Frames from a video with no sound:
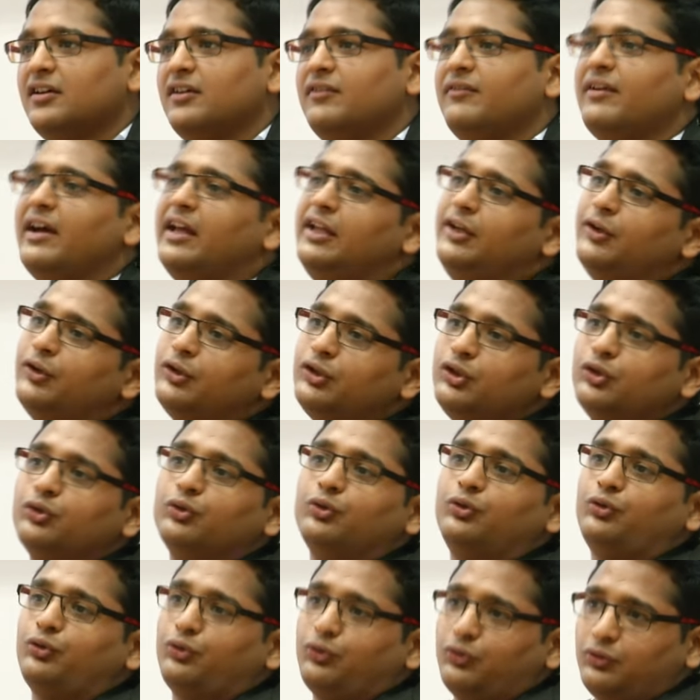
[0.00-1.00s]
value in
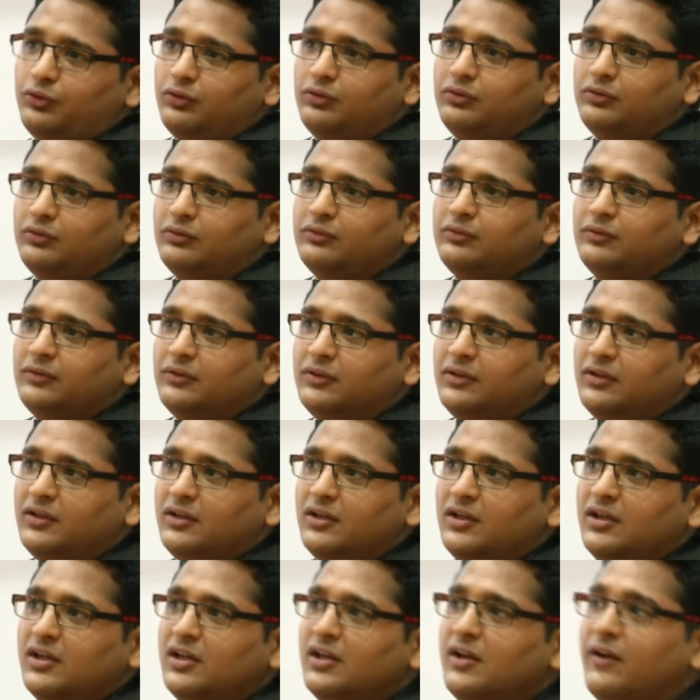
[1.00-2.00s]
use.
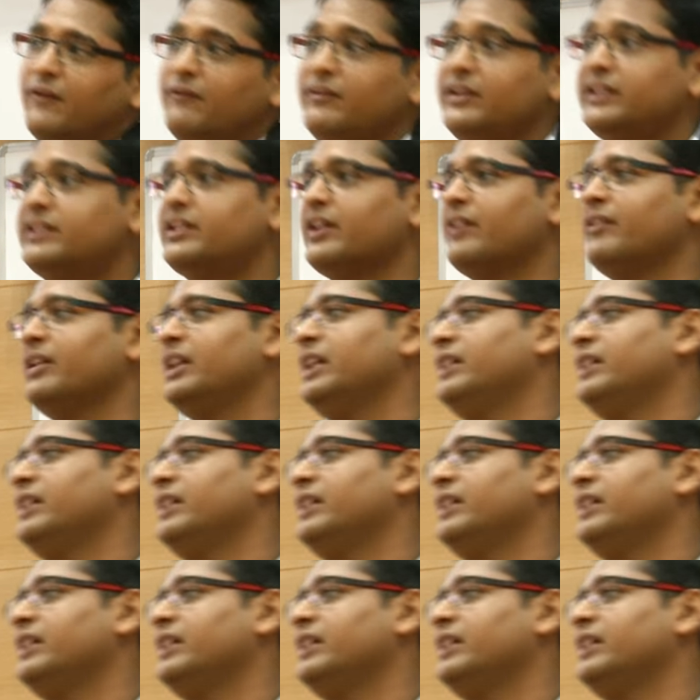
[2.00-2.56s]
Whichever